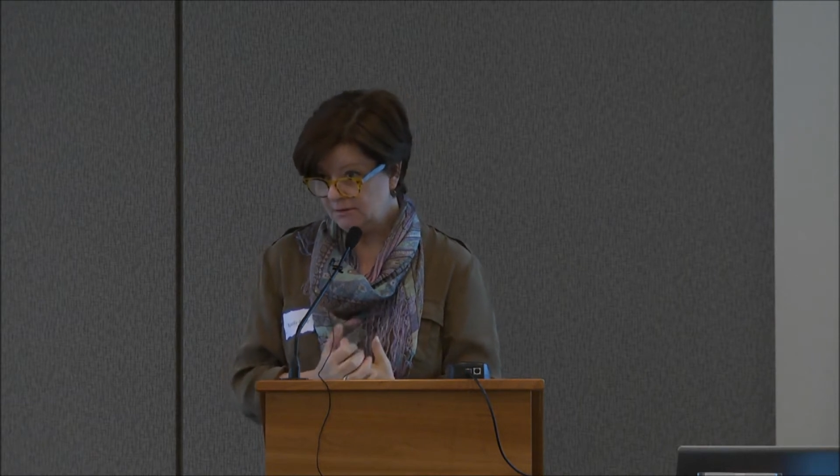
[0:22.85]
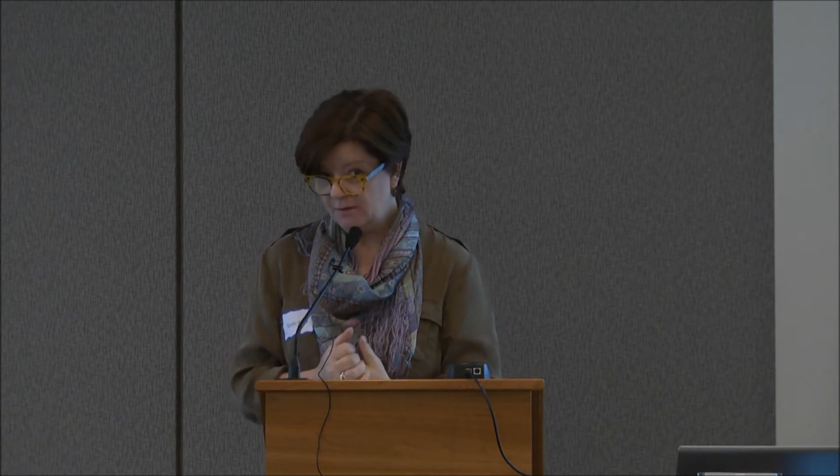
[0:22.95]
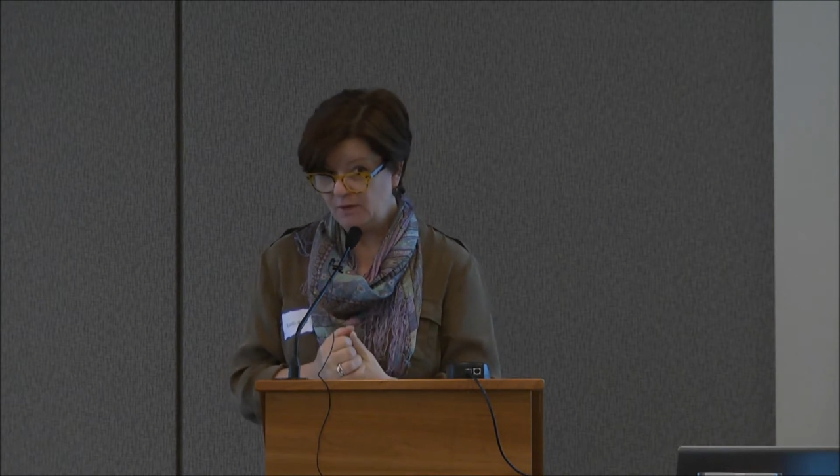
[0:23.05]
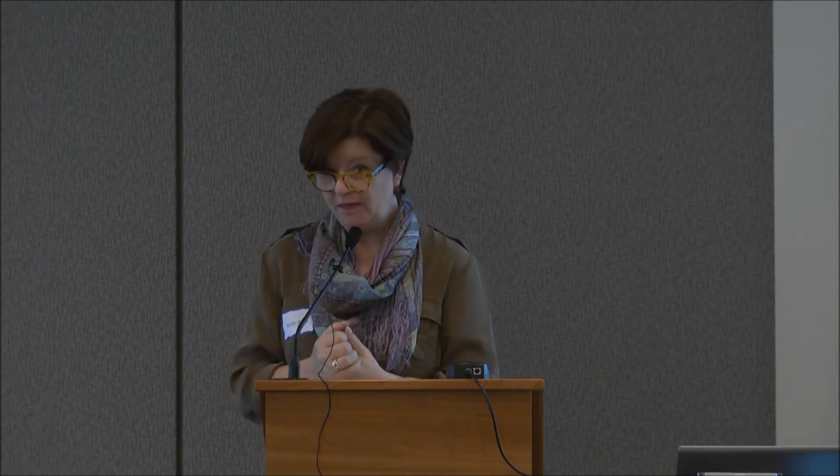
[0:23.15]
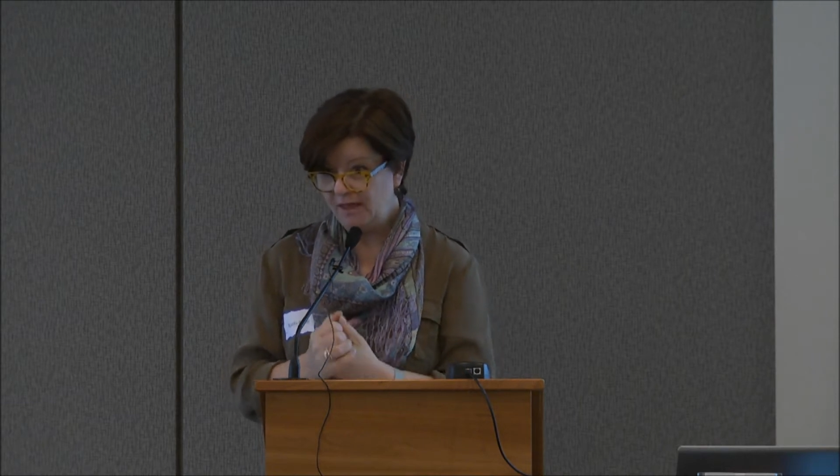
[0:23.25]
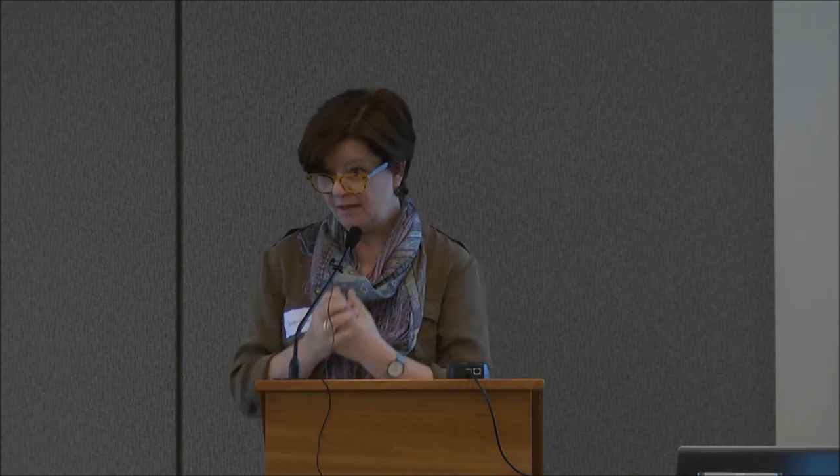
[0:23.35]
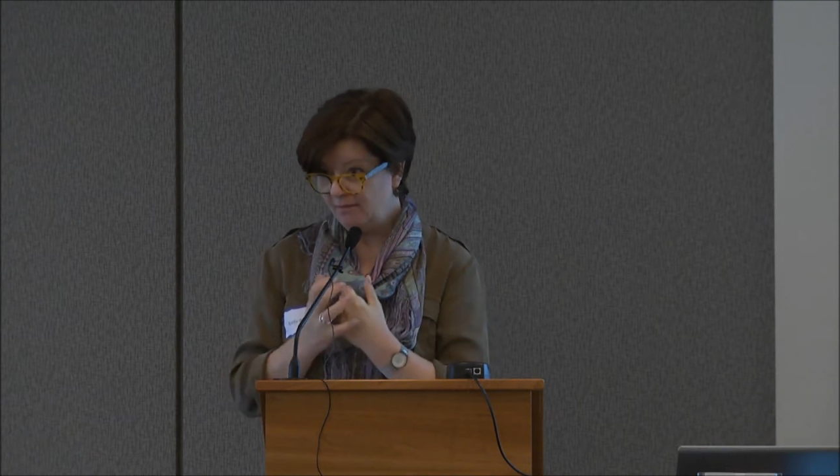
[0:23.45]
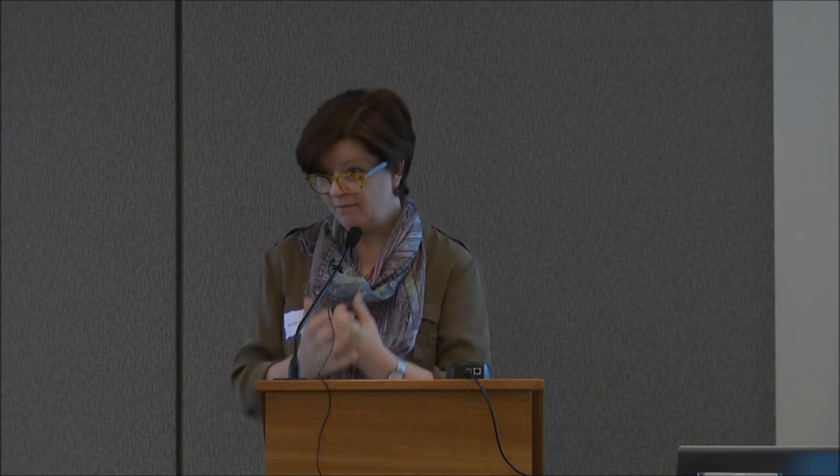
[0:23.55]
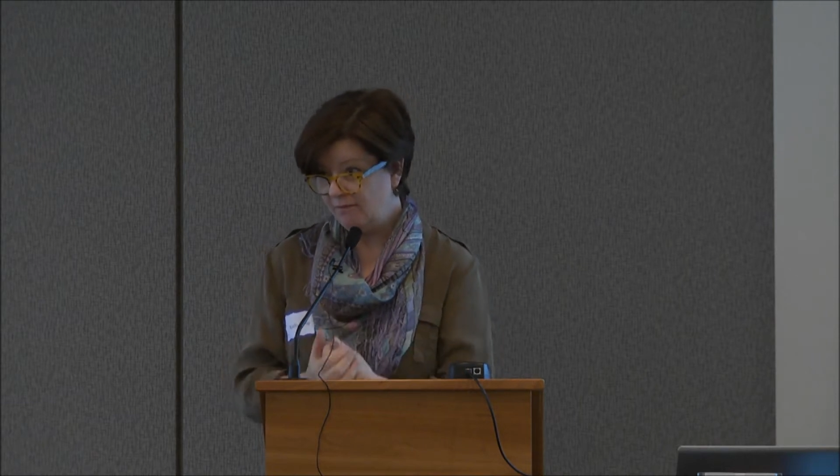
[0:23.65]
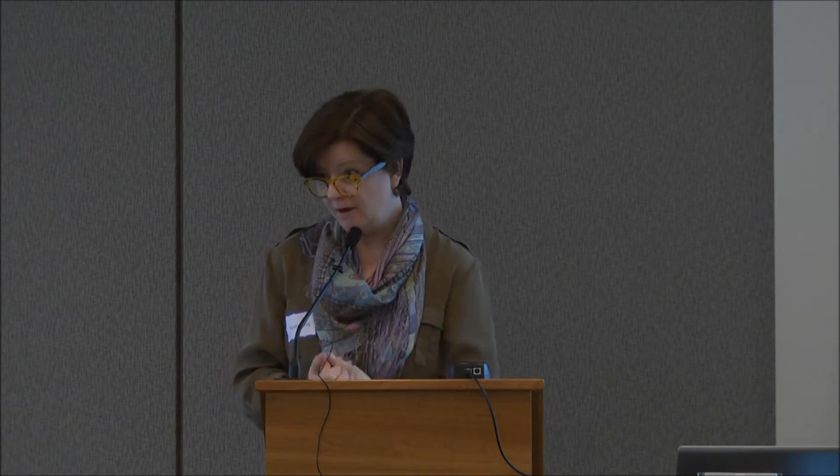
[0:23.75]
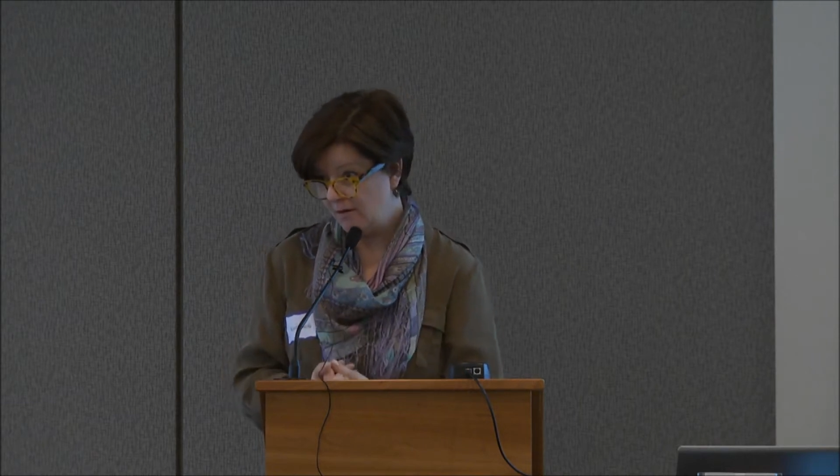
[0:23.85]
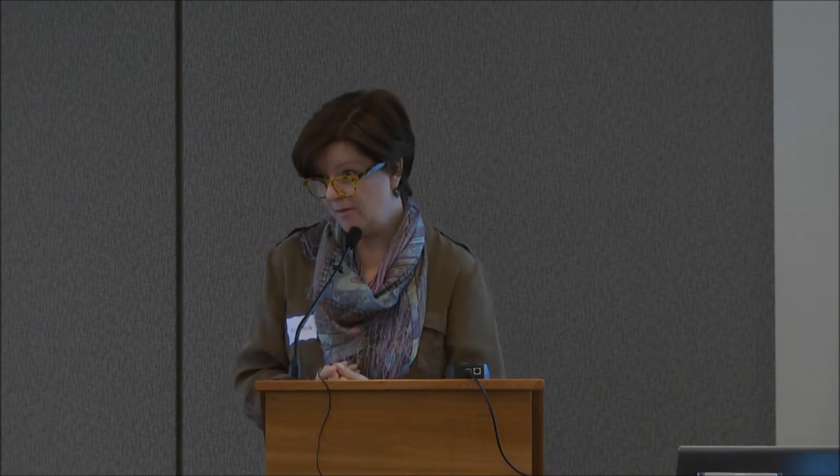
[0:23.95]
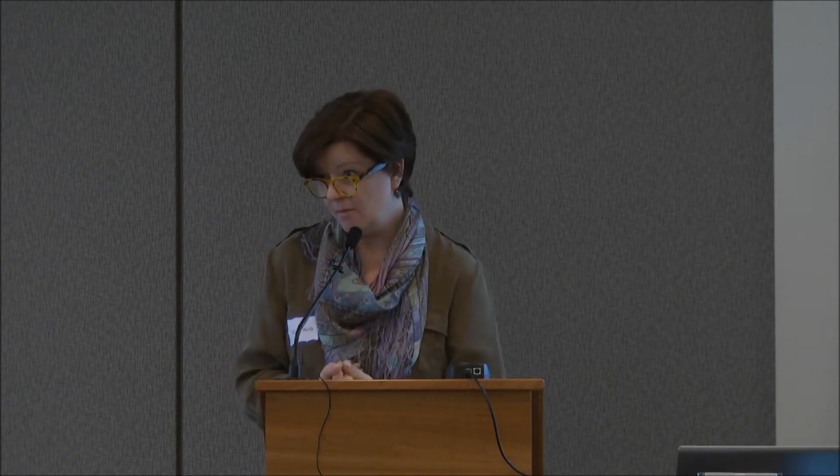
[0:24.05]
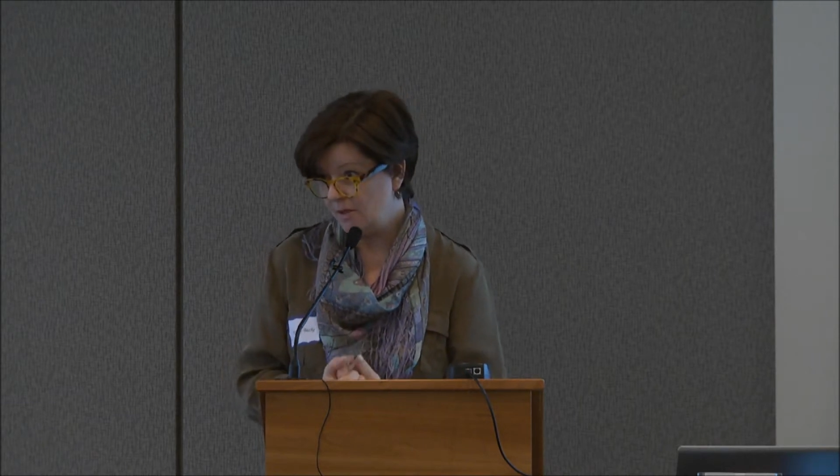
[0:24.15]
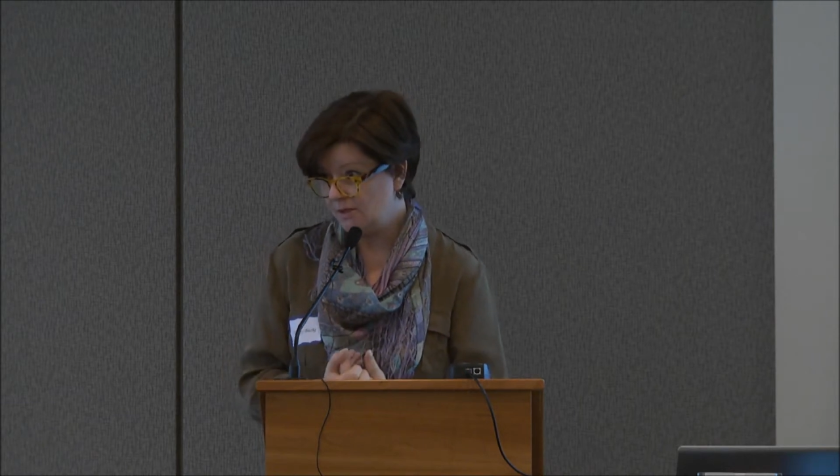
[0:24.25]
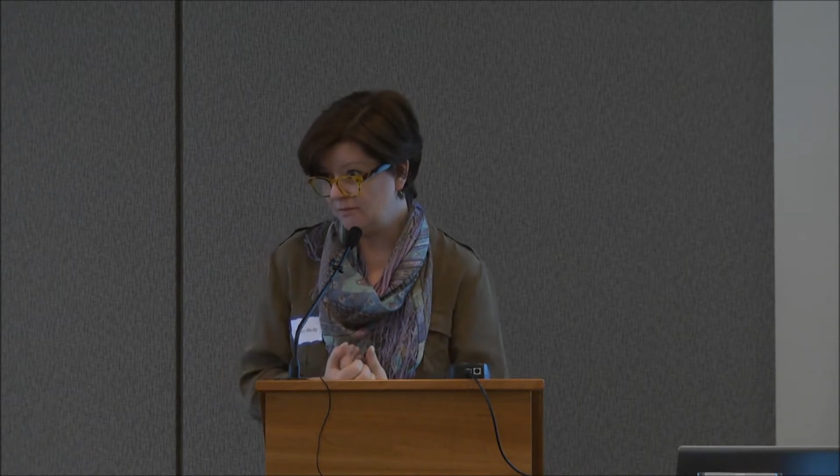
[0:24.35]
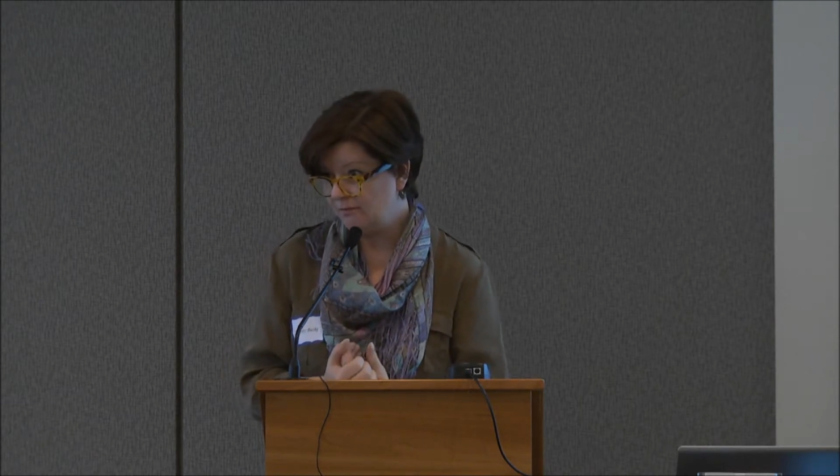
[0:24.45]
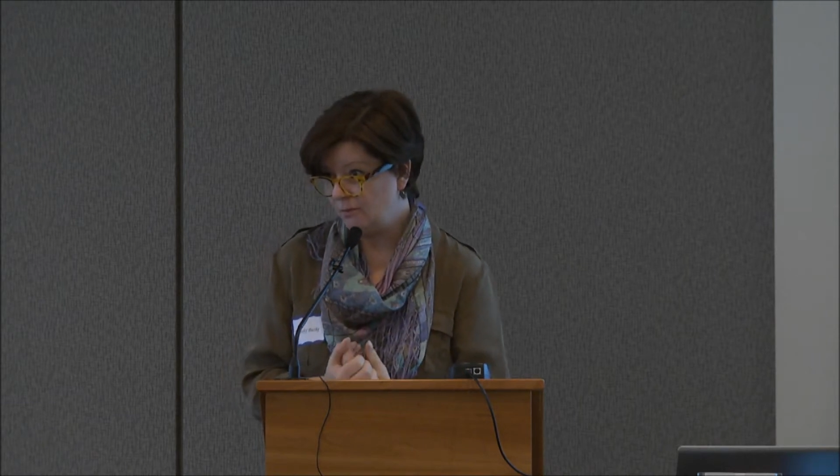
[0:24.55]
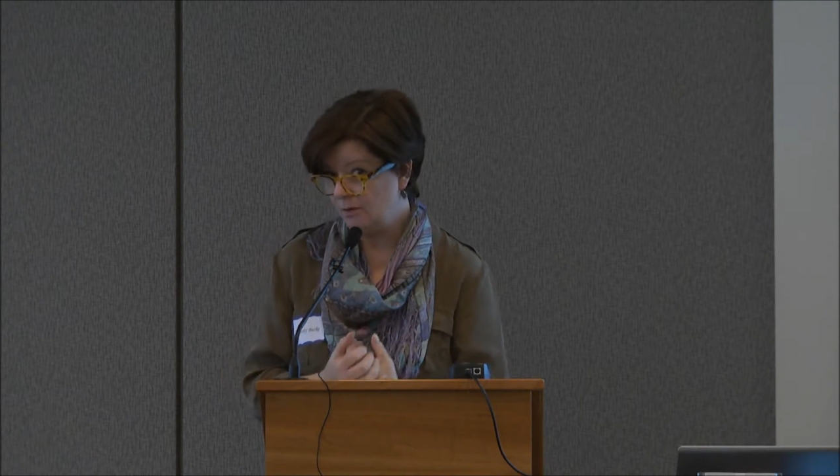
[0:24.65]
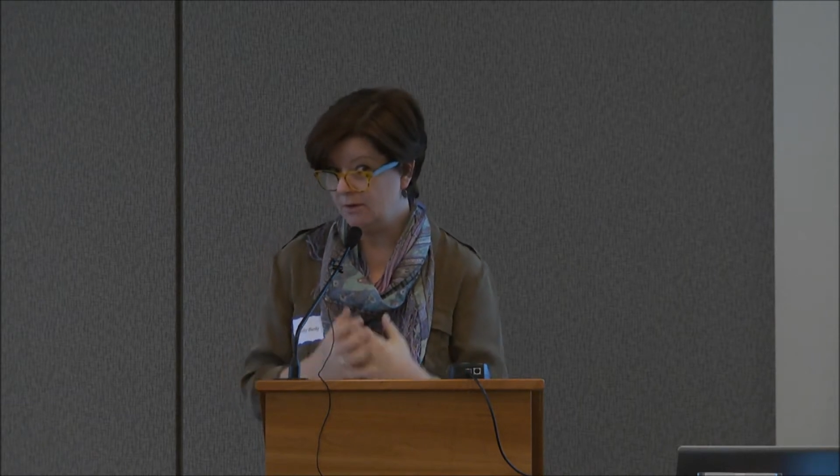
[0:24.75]
and we thank them very much
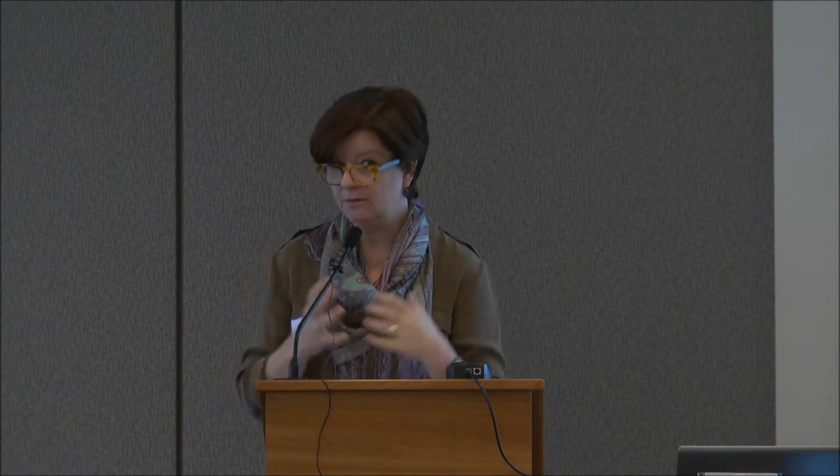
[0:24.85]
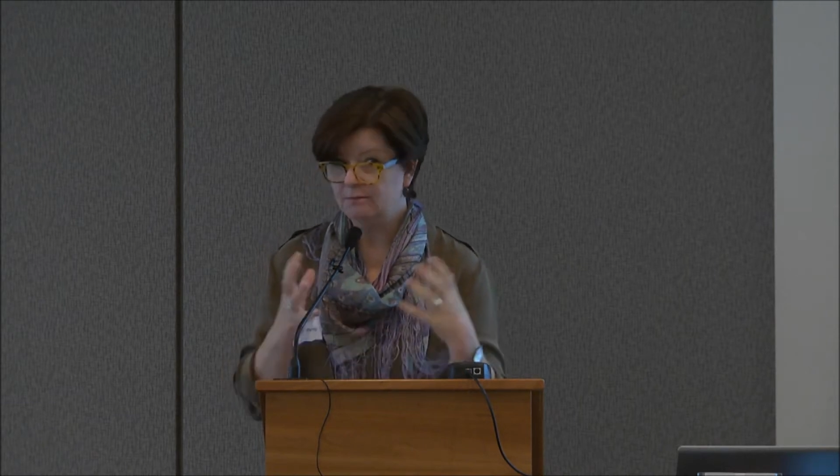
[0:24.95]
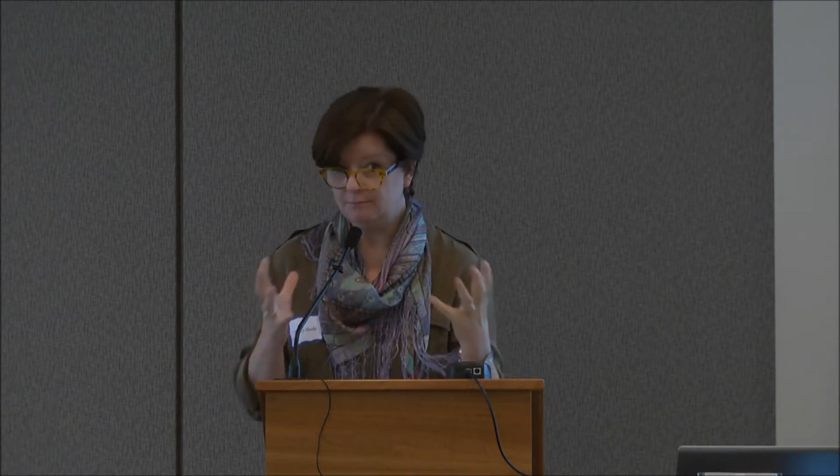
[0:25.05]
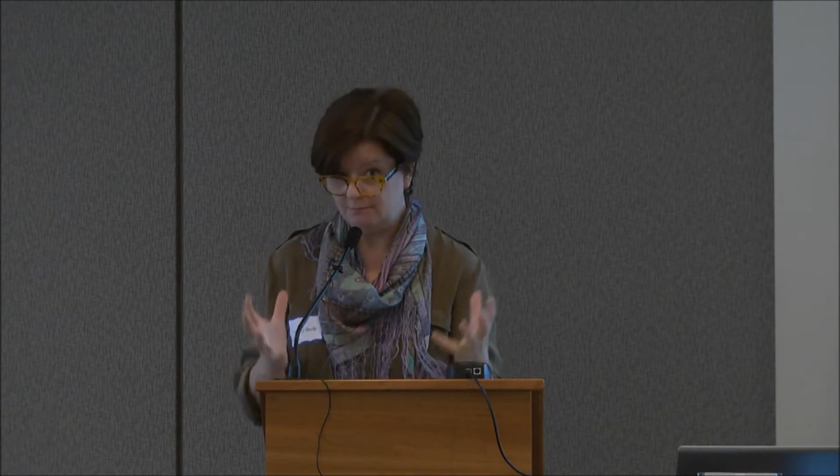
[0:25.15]
for